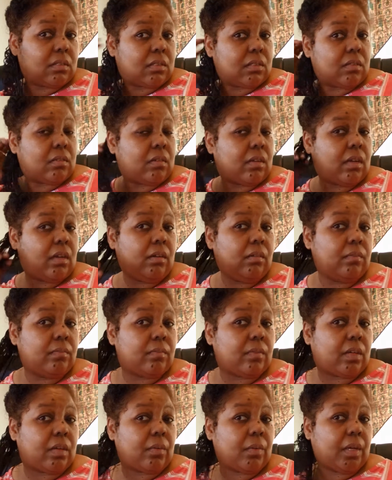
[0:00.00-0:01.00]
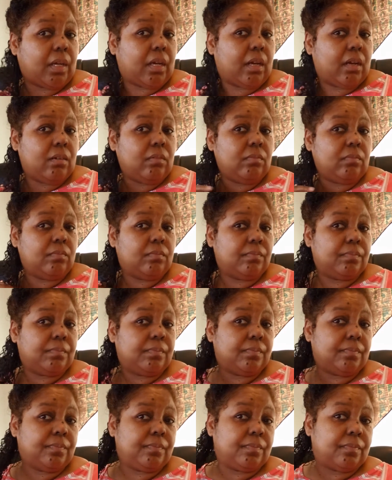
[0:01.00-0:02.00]
So now, there we go.
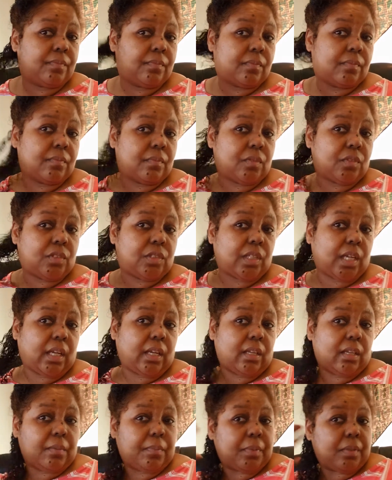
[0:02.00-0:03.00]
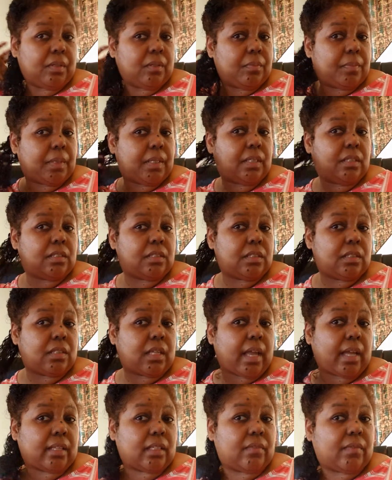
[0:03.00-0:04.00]
I'll shake it up a little bit just
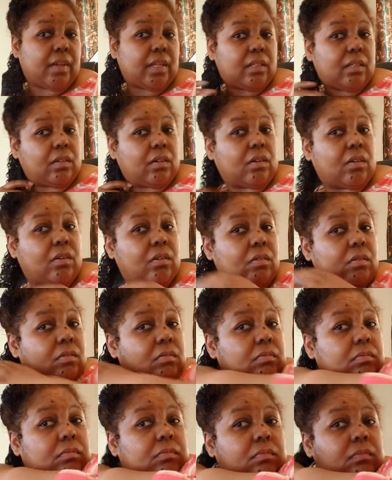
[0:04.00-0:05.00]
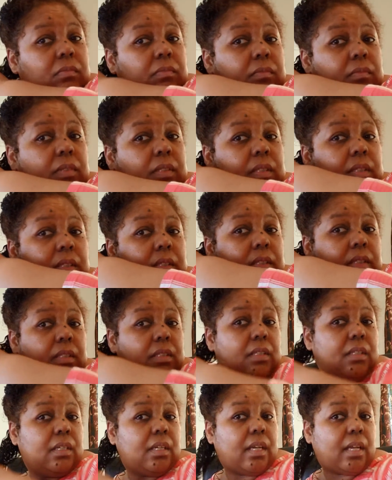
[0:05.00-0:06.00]
to activate the curl.
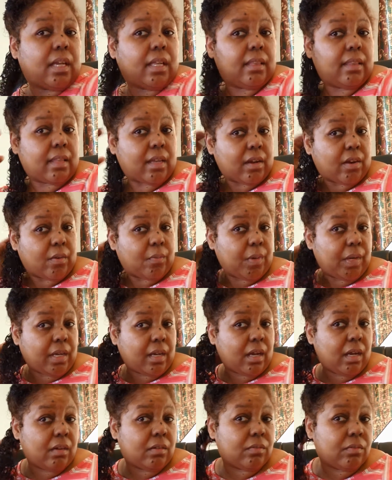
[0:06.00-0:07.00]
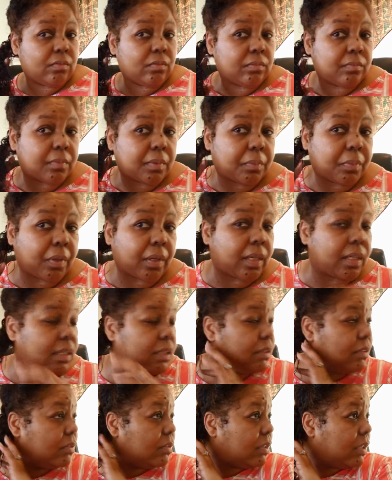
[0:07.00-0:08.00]
And there we go. Bring it in
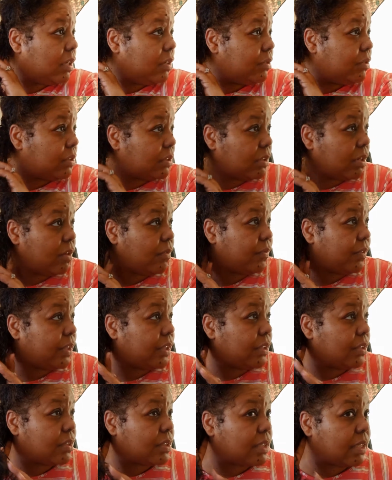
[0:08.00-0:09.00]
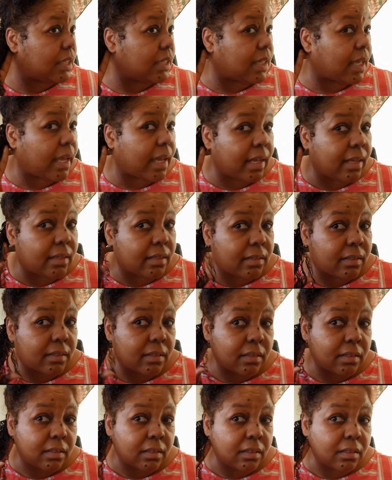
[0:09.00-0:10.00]
a little closer. Hopefully you can see that.
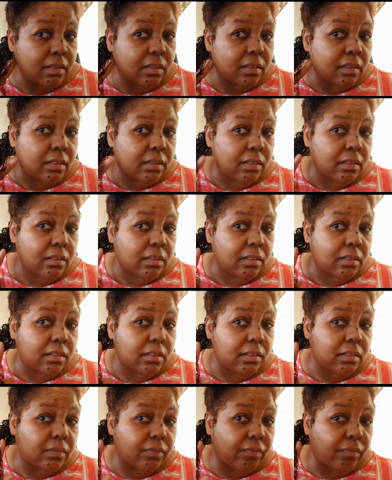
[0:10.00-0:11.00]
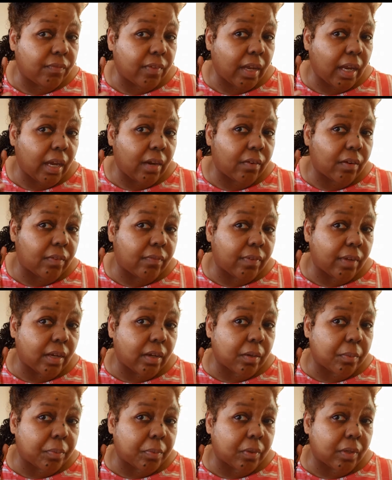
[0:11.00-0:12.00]
It's very,
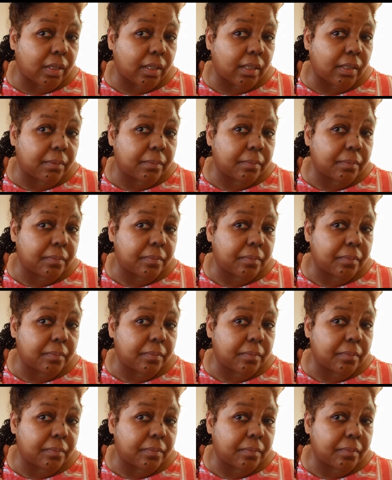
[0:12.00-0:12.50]
very pretty.